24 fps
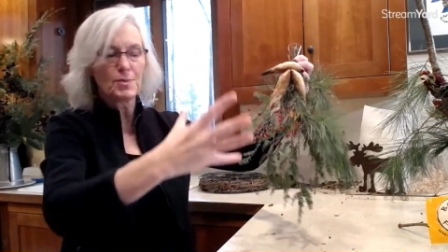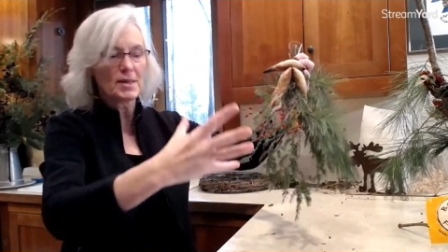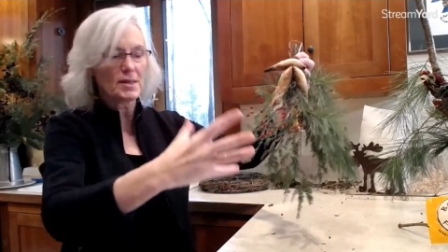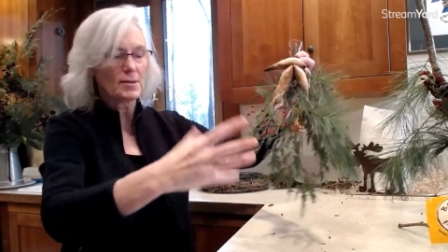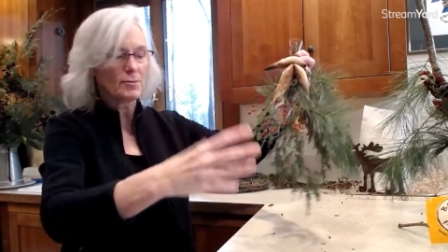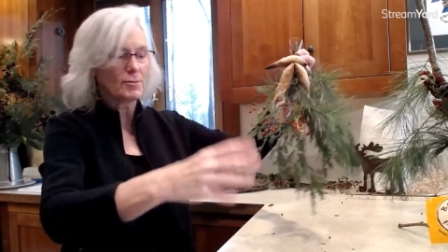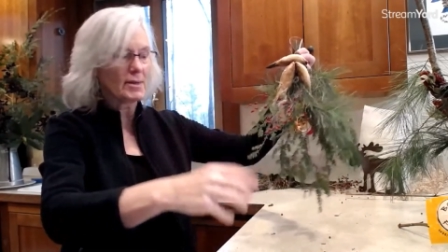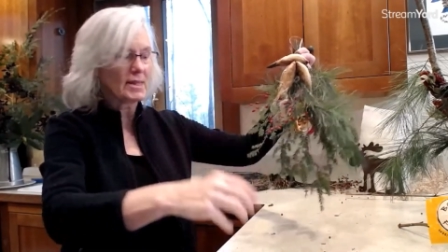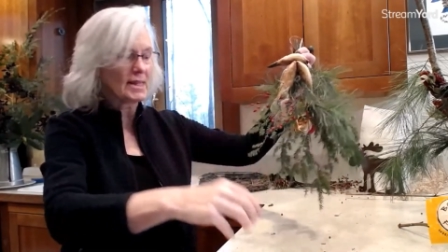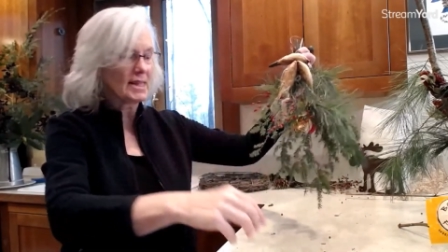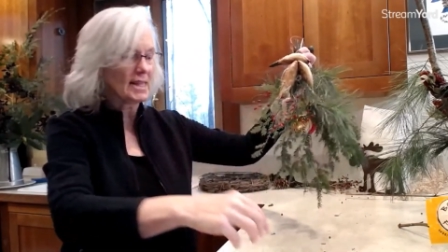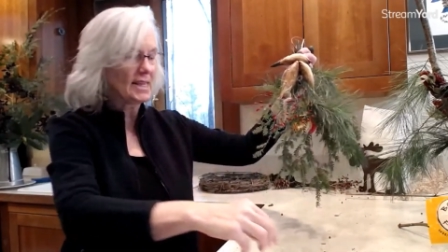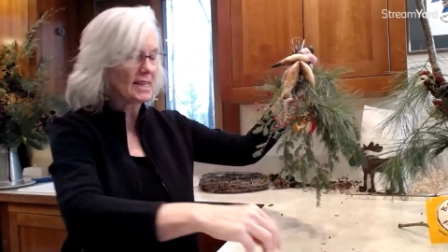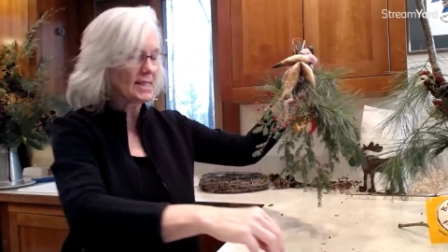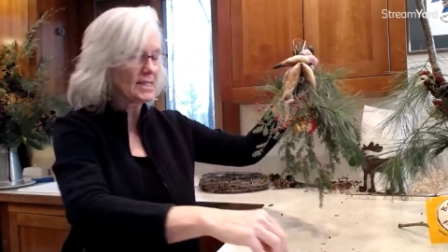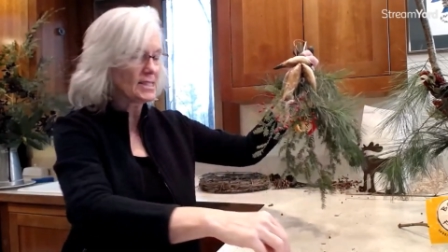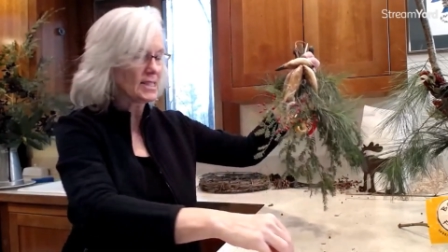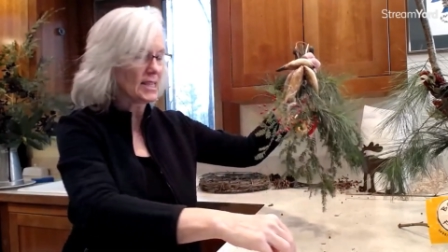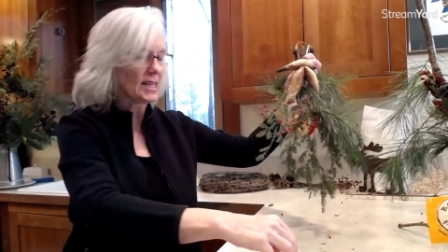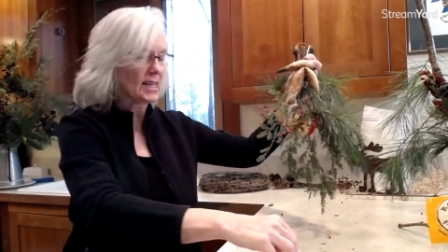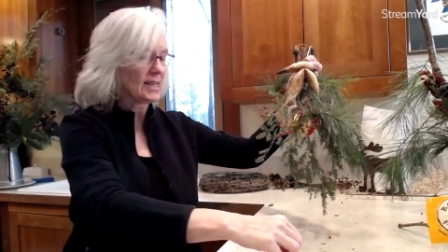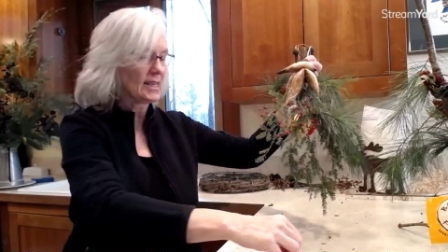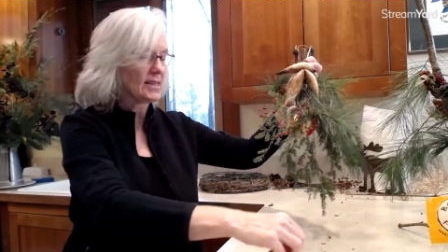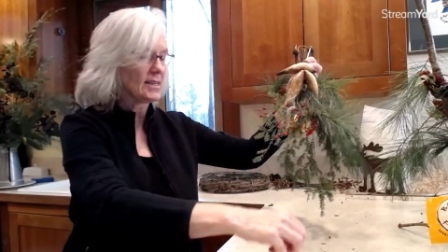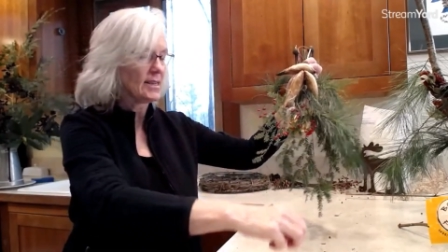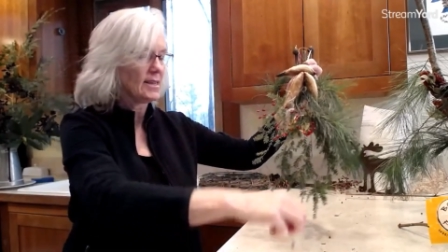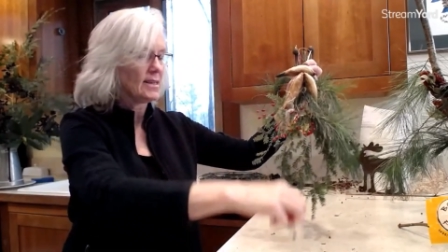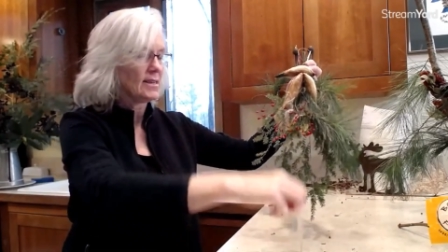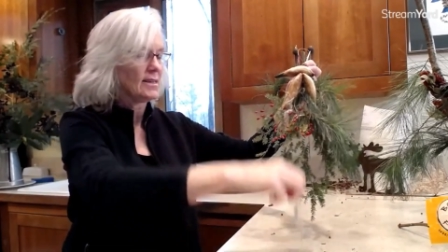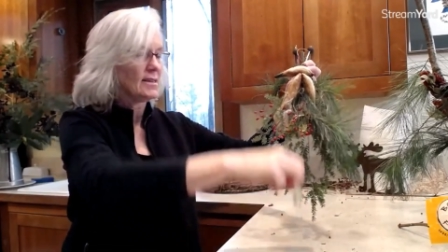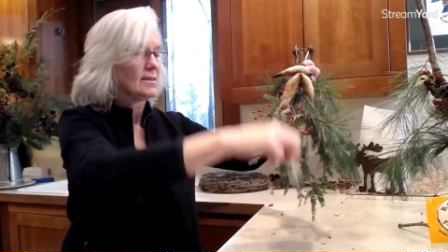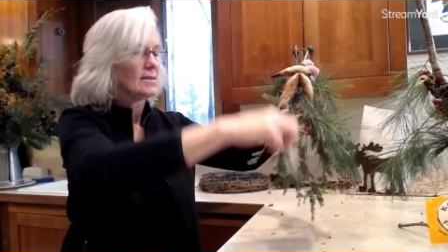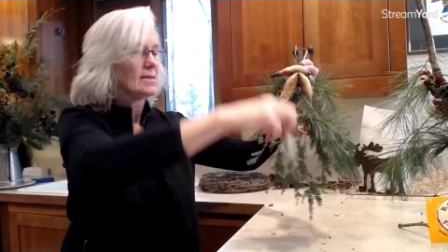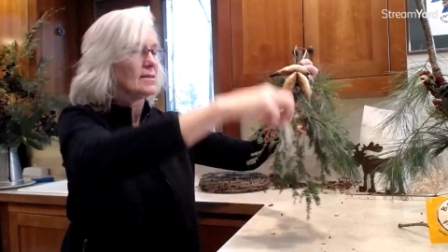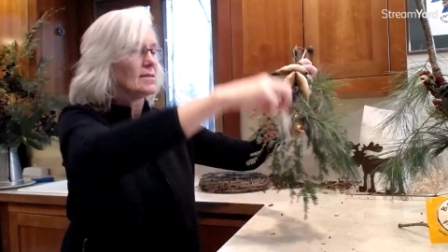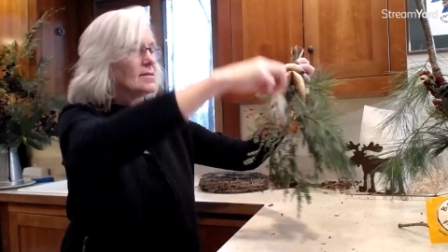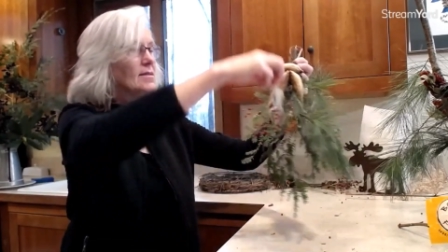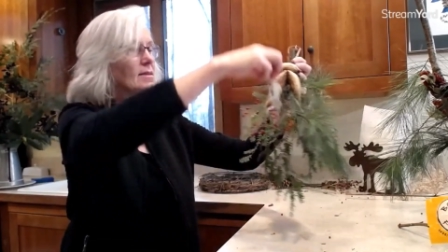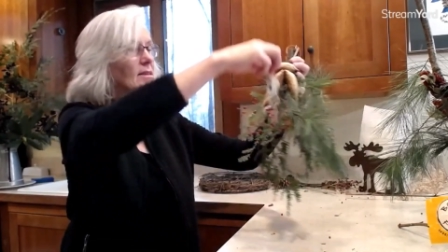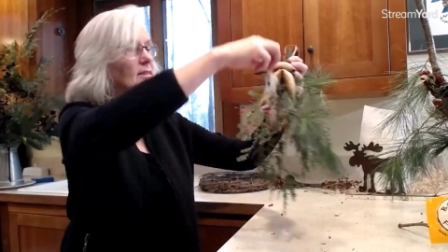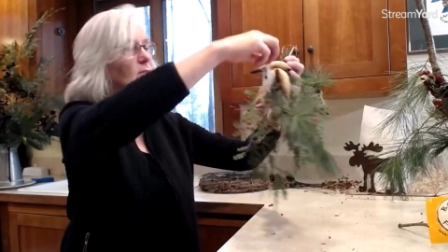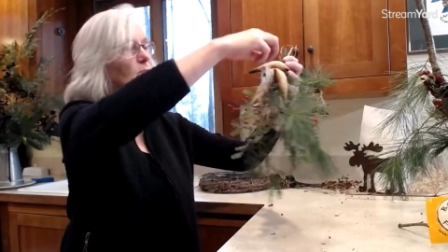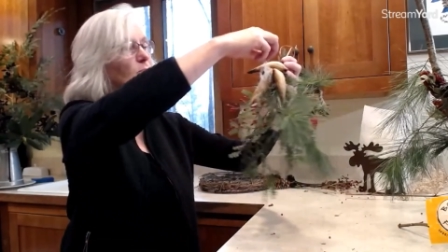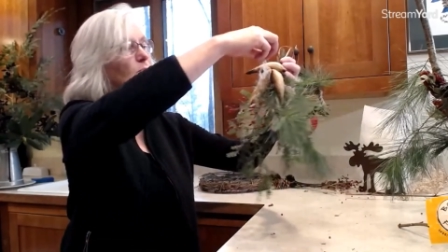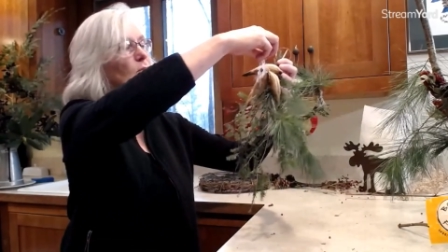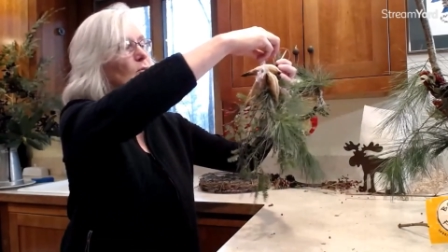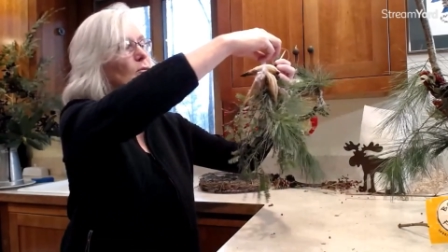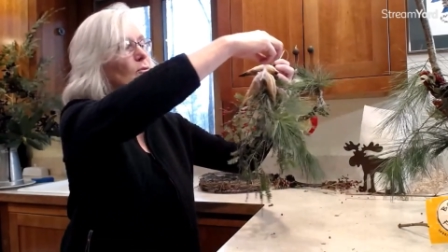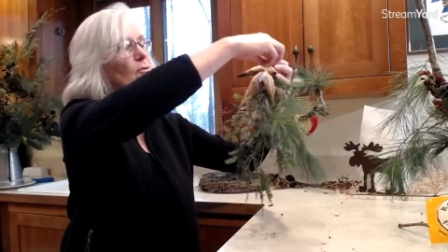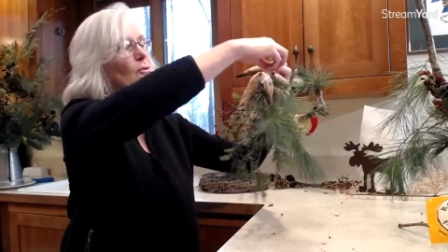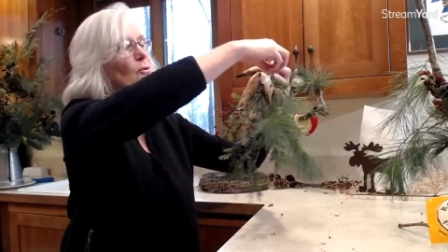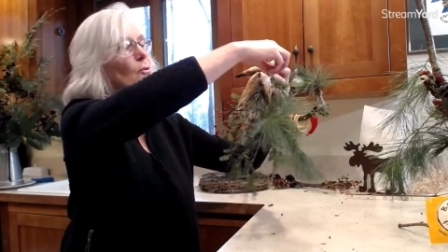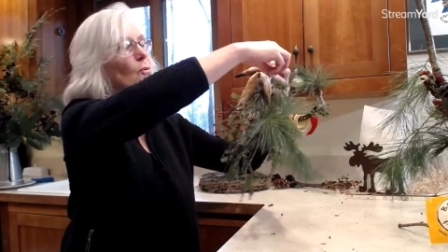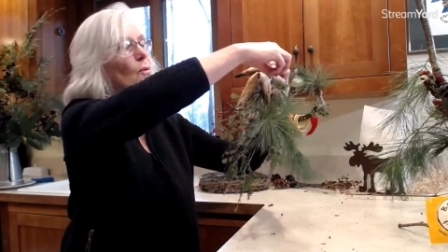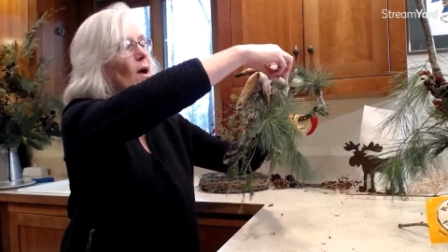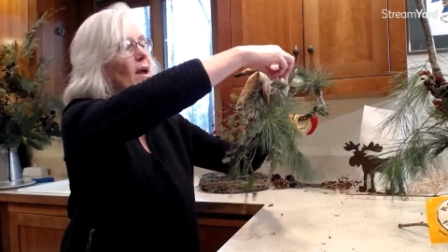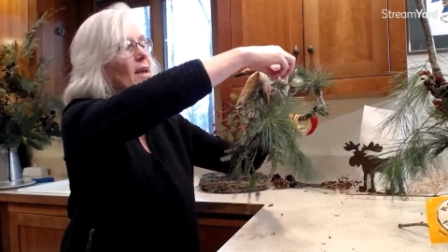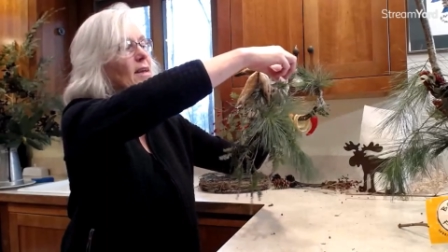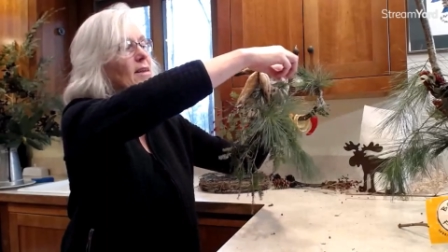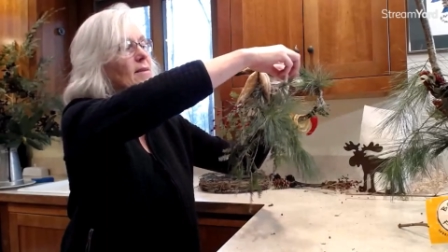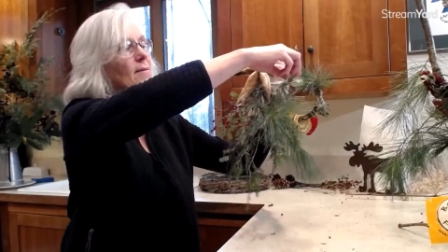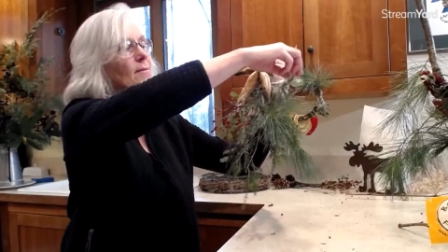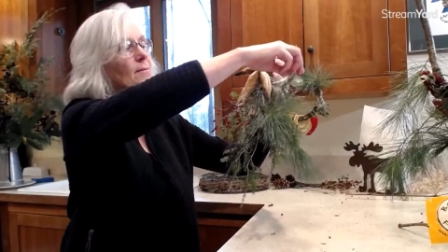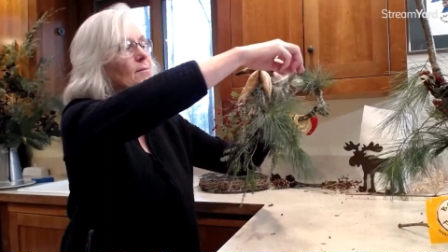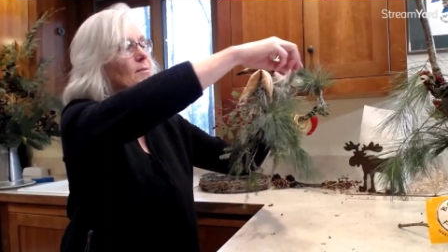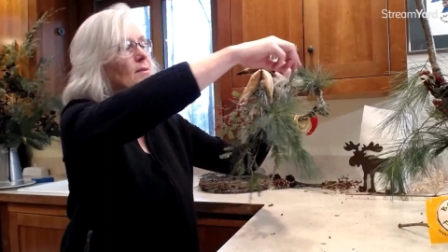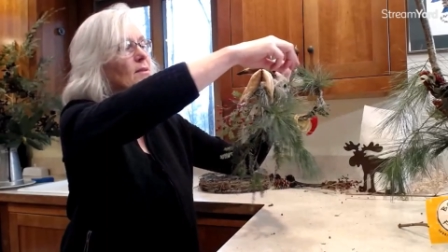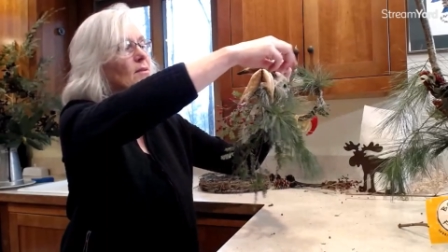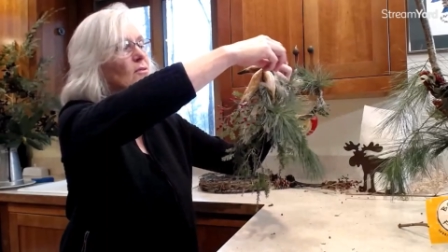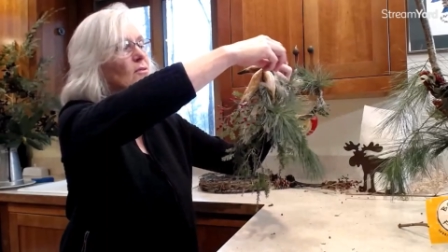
be releasing this beautiful white